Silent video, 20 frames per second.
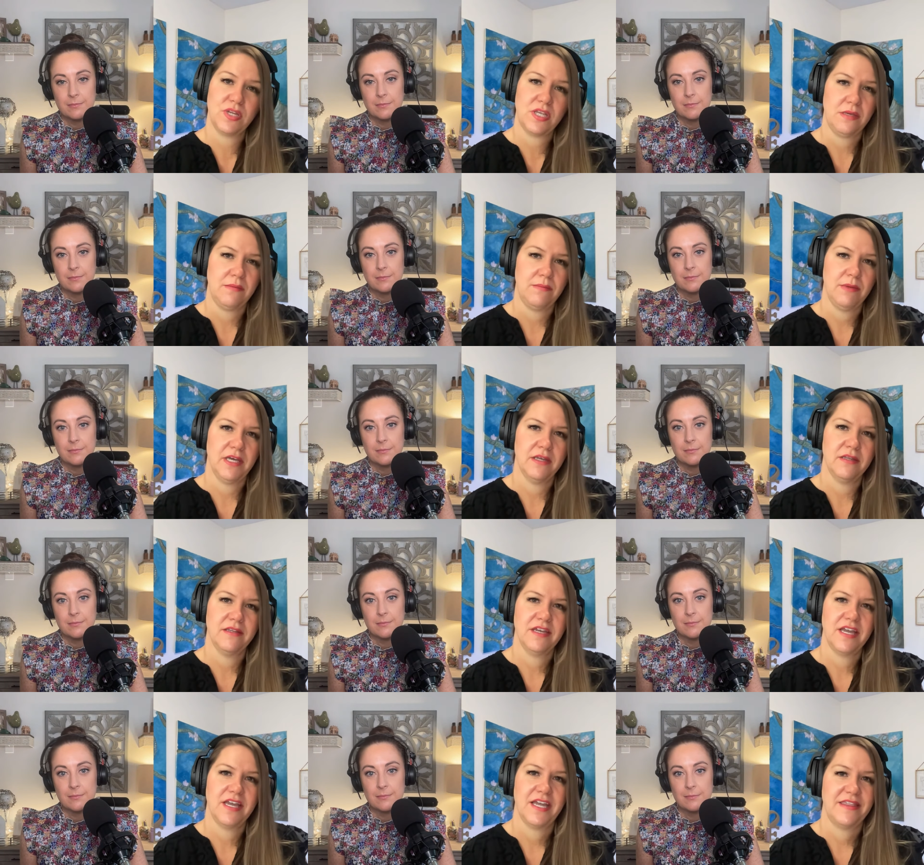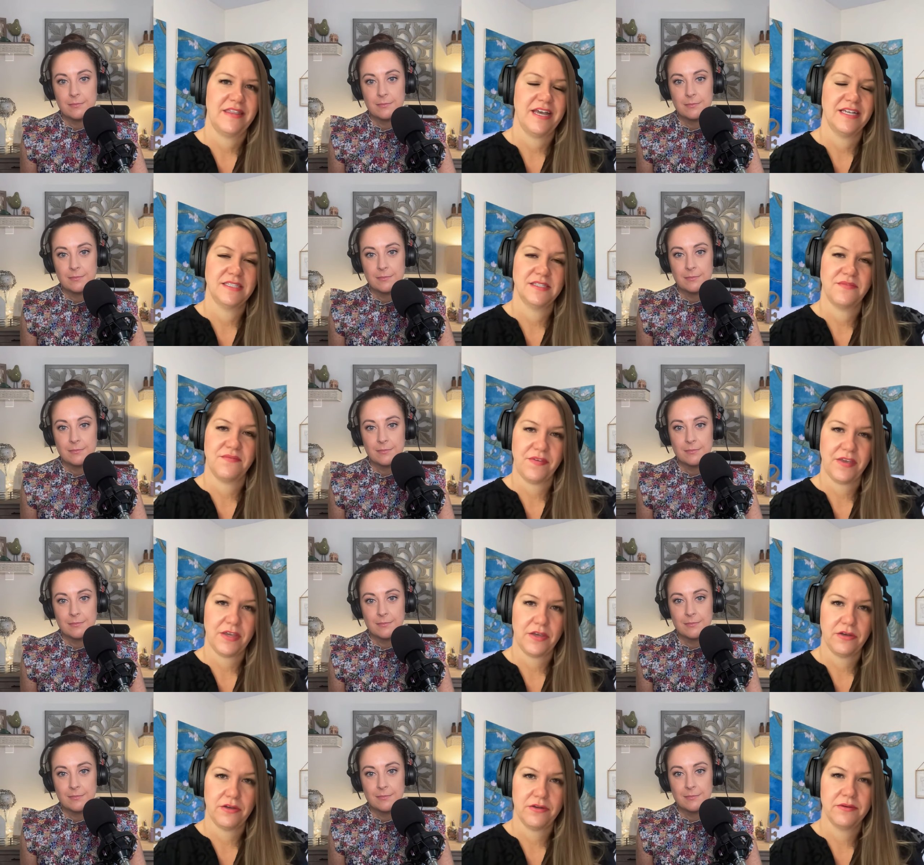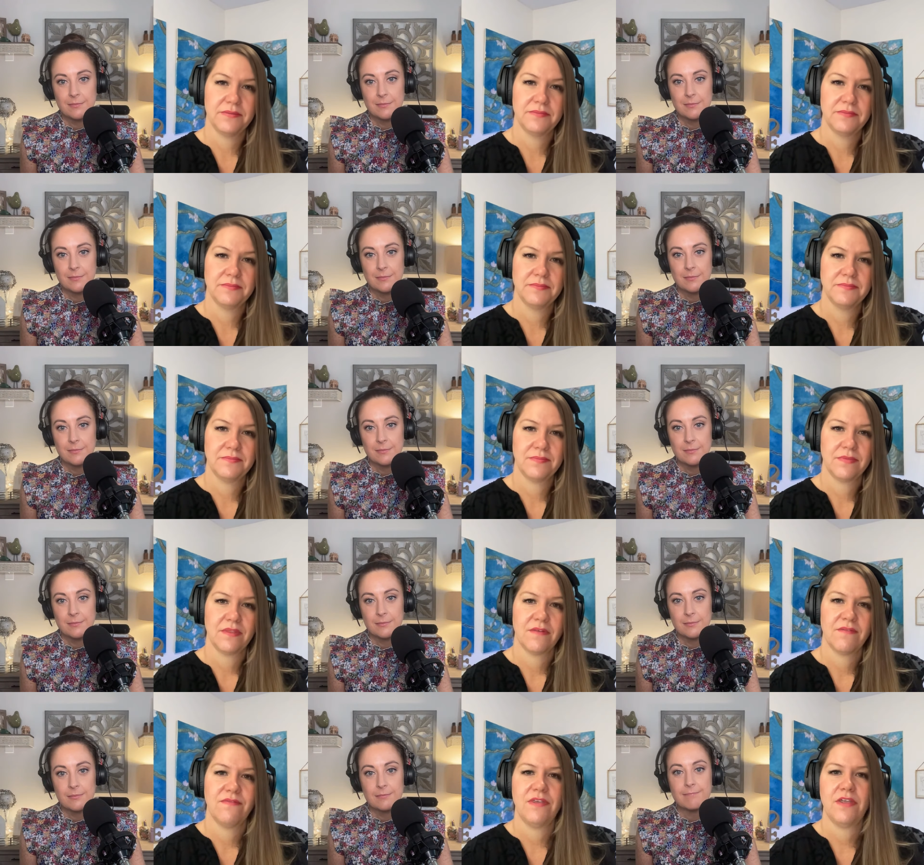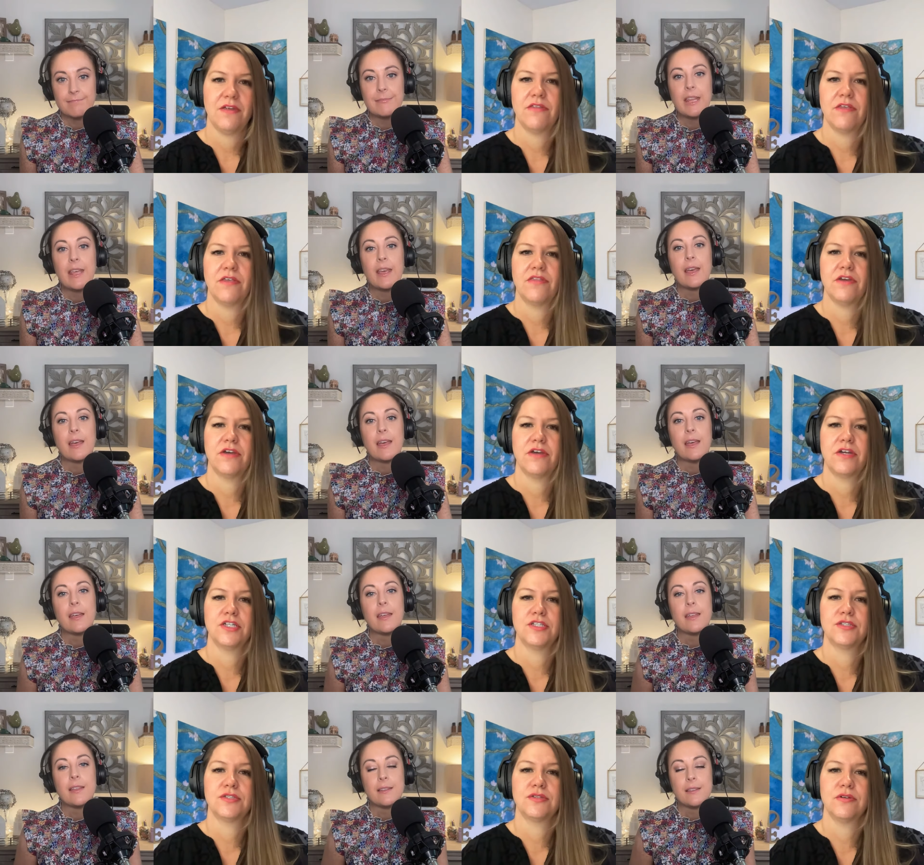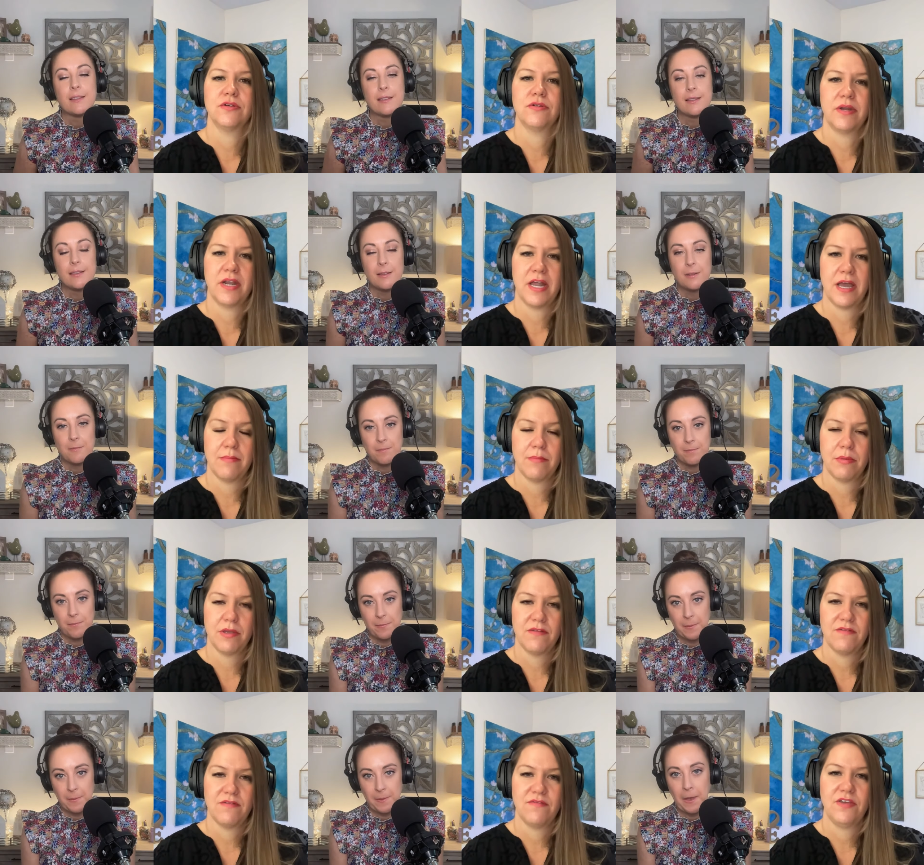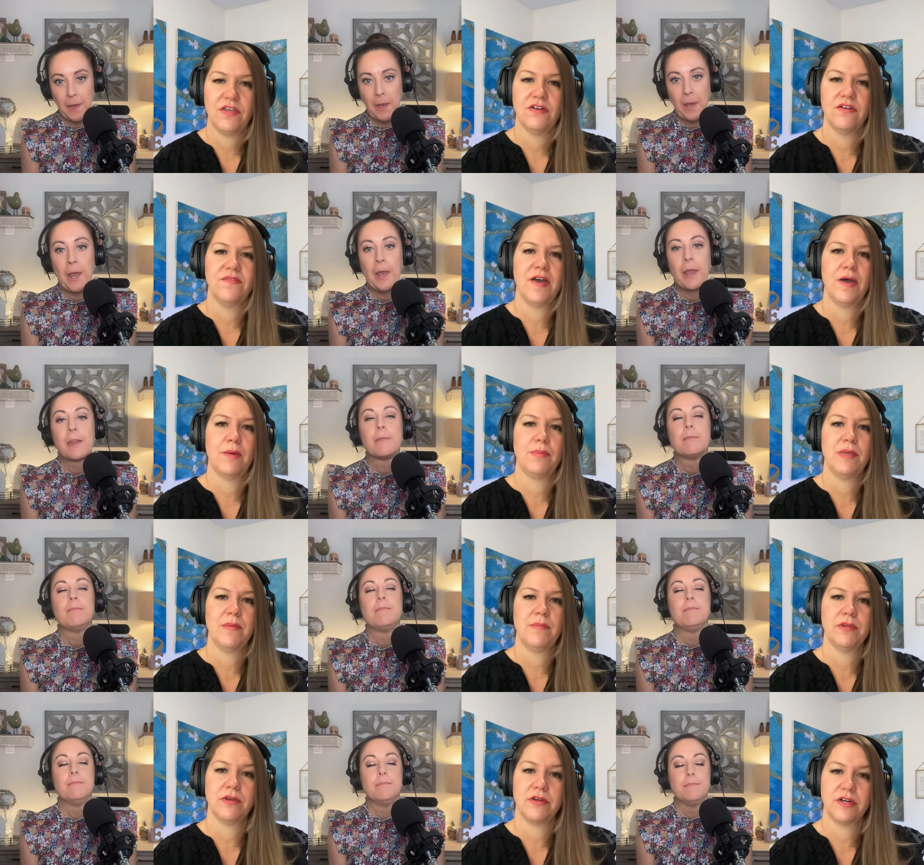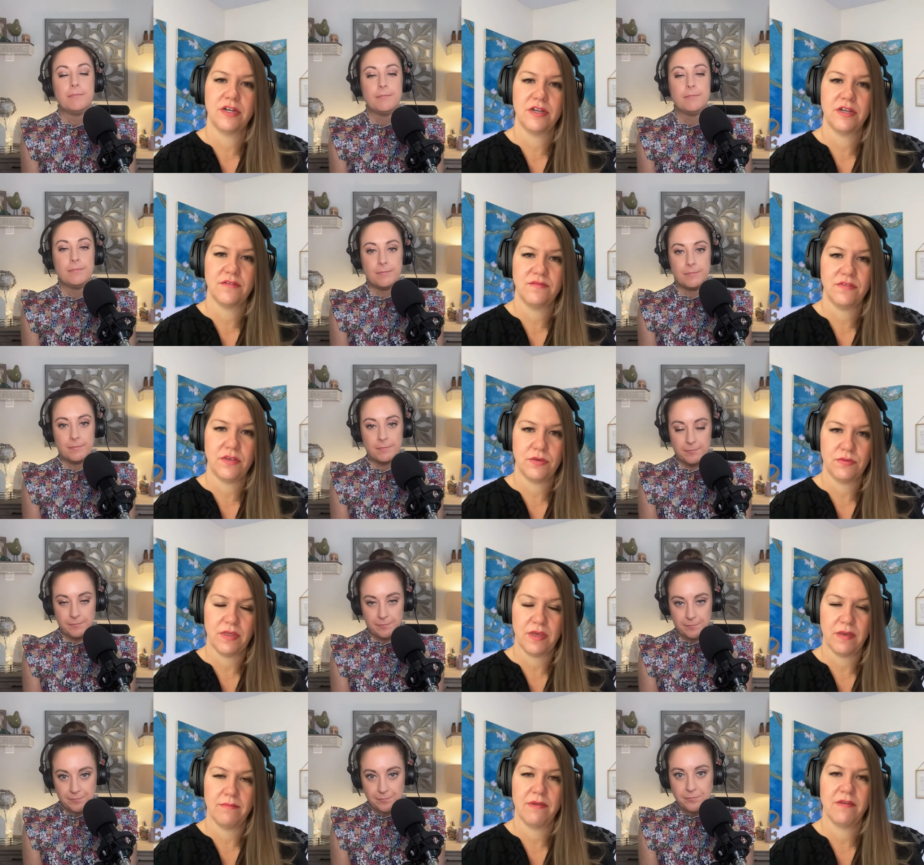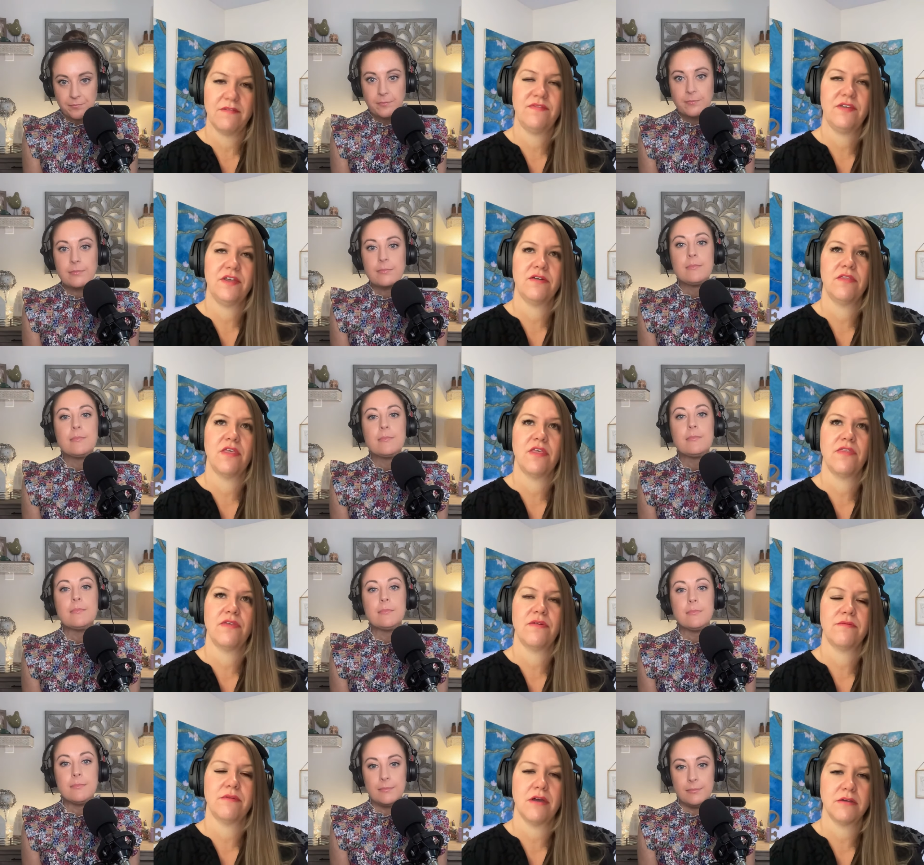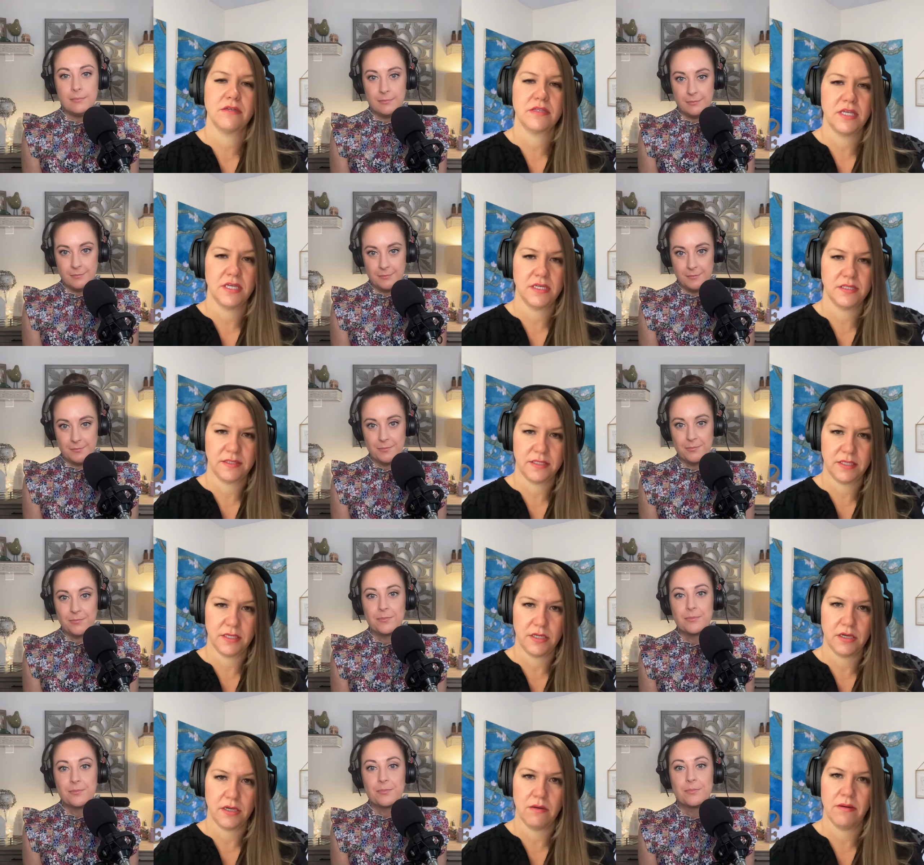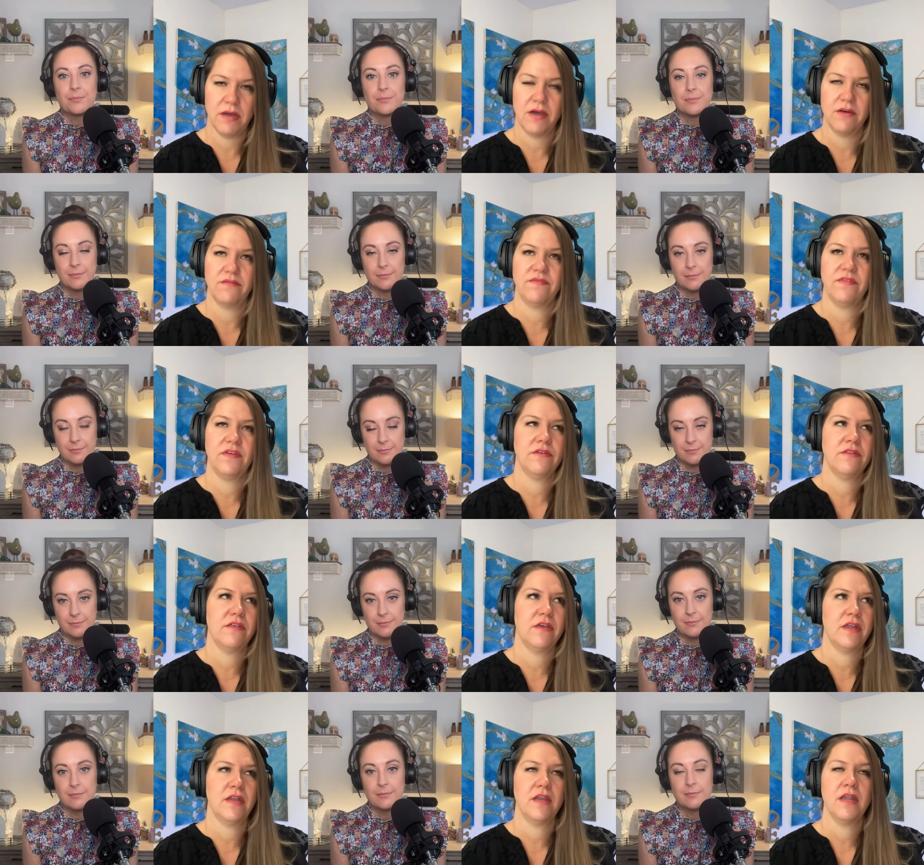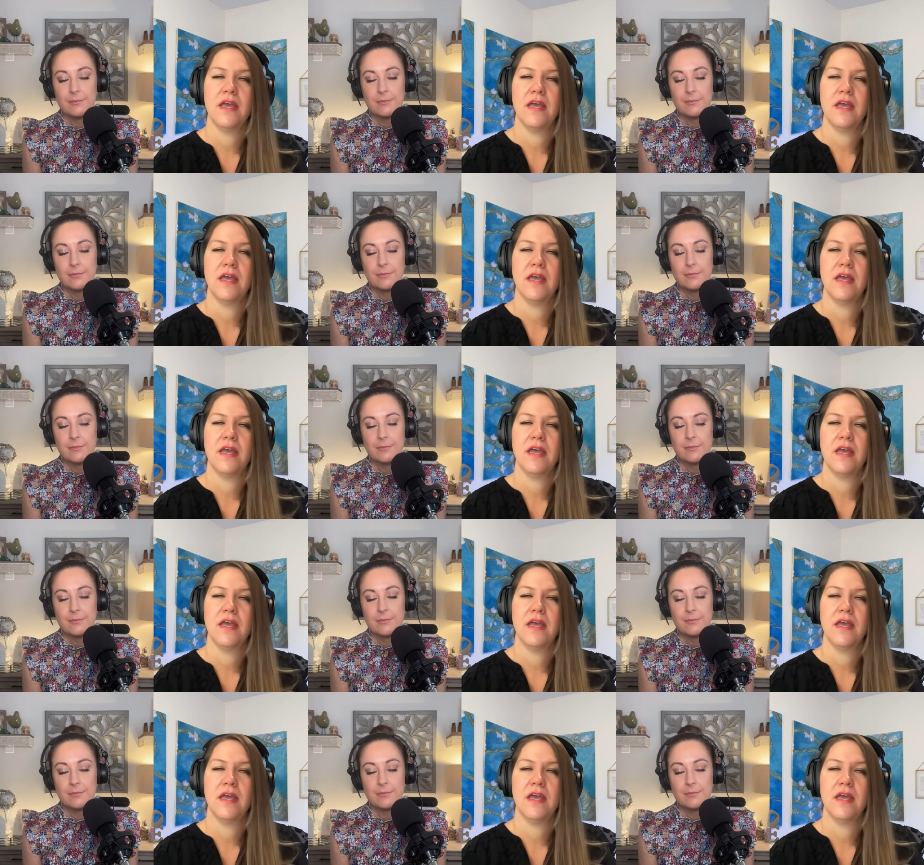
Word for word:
Speaker 1: email, and that's fear. Fear that yes. they're going to screw it up, fear of how people are going to view them, fear that the wrong thing's going to go out, fear that